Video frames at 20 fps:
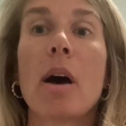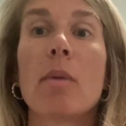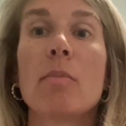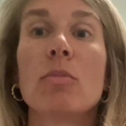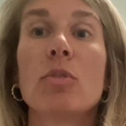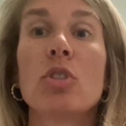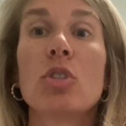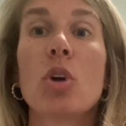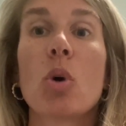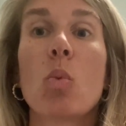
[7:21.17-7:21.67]

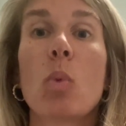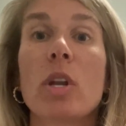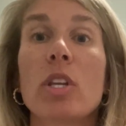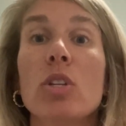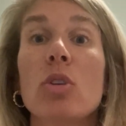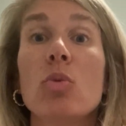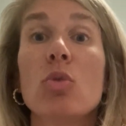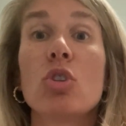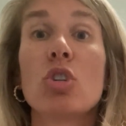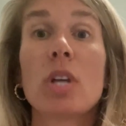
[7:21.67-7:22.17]
So when
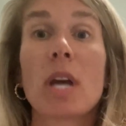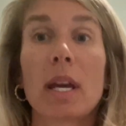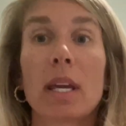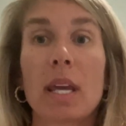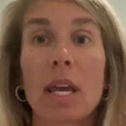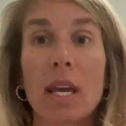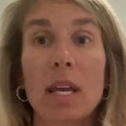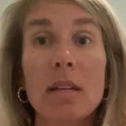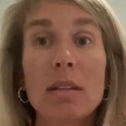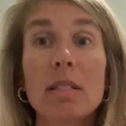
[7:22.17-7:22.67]
you
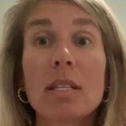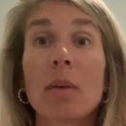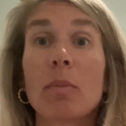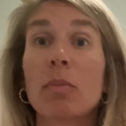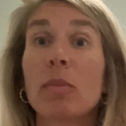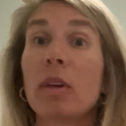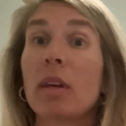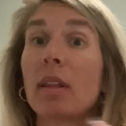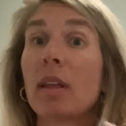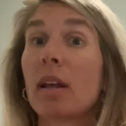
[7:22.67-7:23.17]
check in,
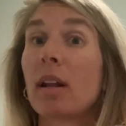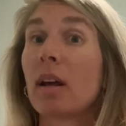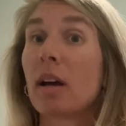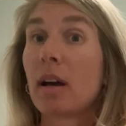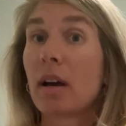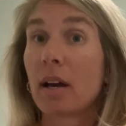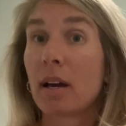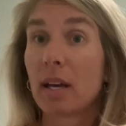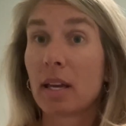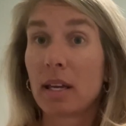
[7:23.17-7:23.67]
something that
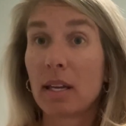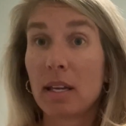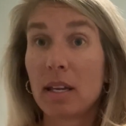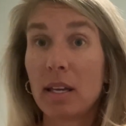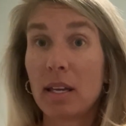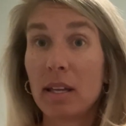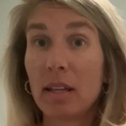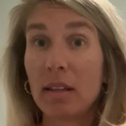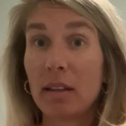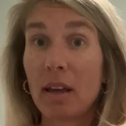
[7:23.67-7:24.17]
I
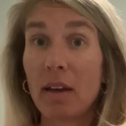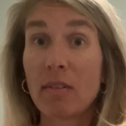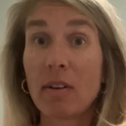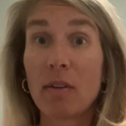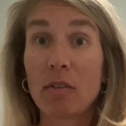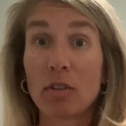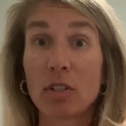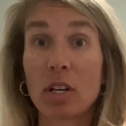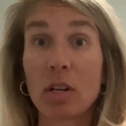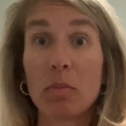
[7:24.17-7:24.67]
have
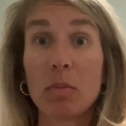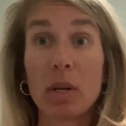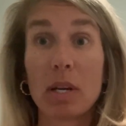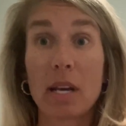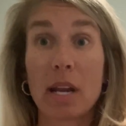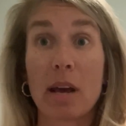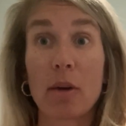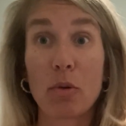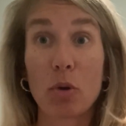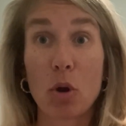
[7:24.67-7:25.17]
never done but
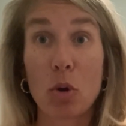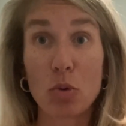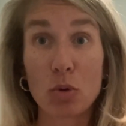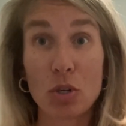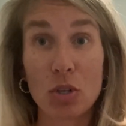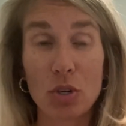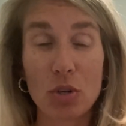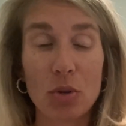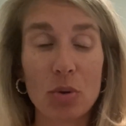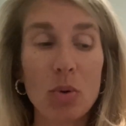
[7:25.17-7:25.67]
now know
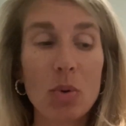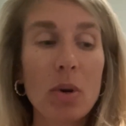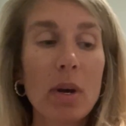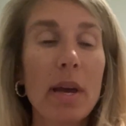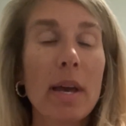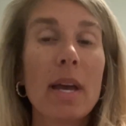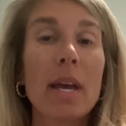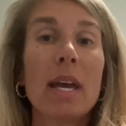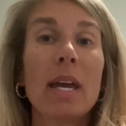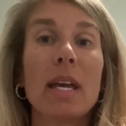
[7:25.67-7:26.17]
to do
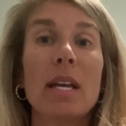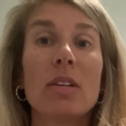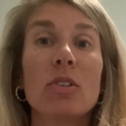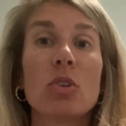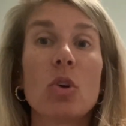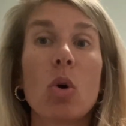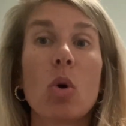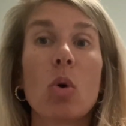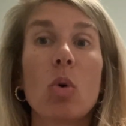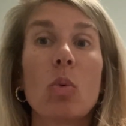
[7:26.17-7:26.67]

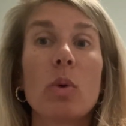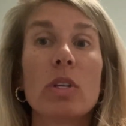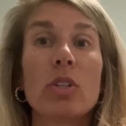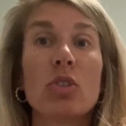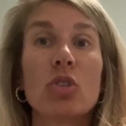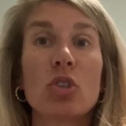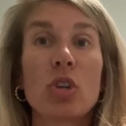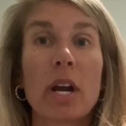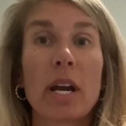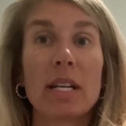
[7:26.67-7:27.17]
is always
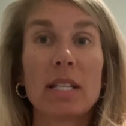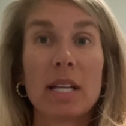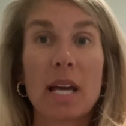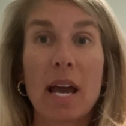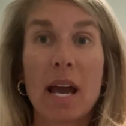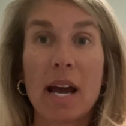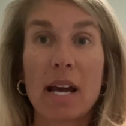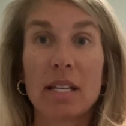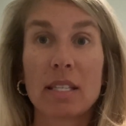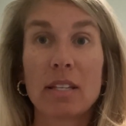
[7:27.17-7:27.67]
try to
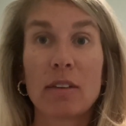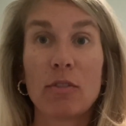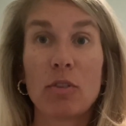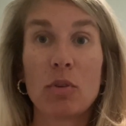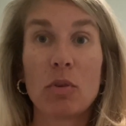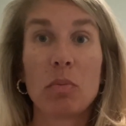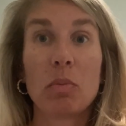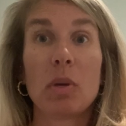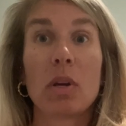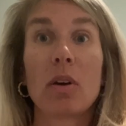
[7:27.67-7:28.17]
ask if you
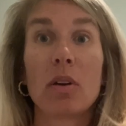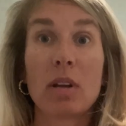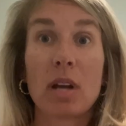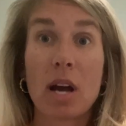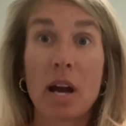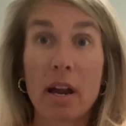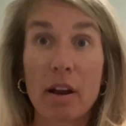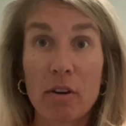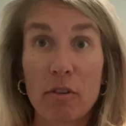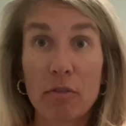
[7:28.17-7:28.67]
can be on a
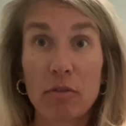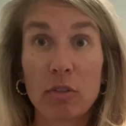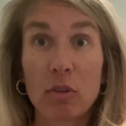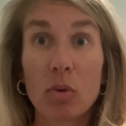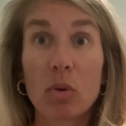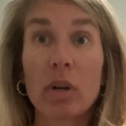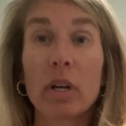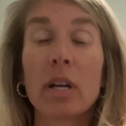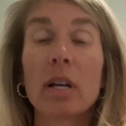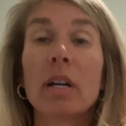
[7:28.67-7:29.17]
higher
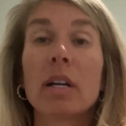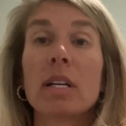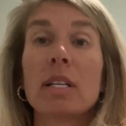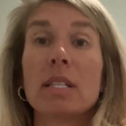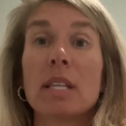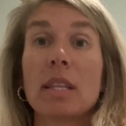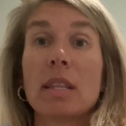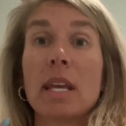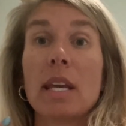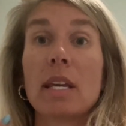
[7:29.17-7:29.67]
floor, because
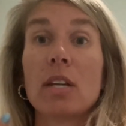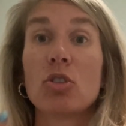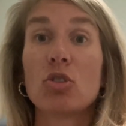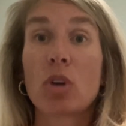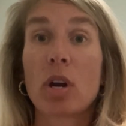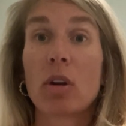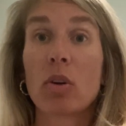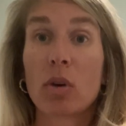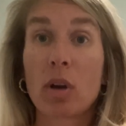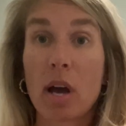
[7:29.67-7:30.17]
then they can
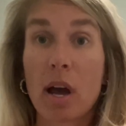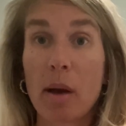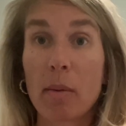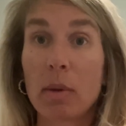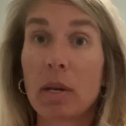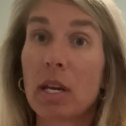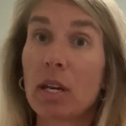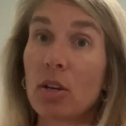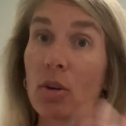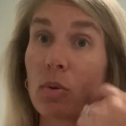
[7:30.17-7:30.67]
try to
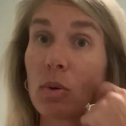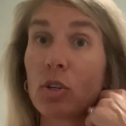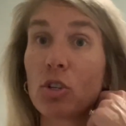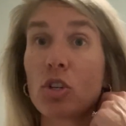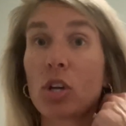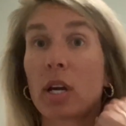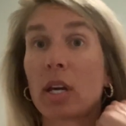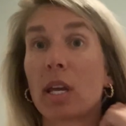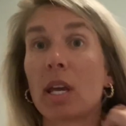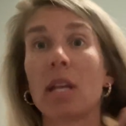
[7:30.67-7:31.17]
accommodate you and
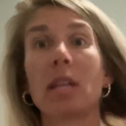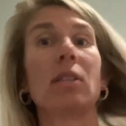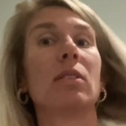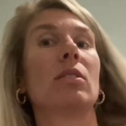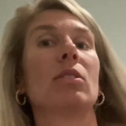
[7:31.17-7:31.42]
check in.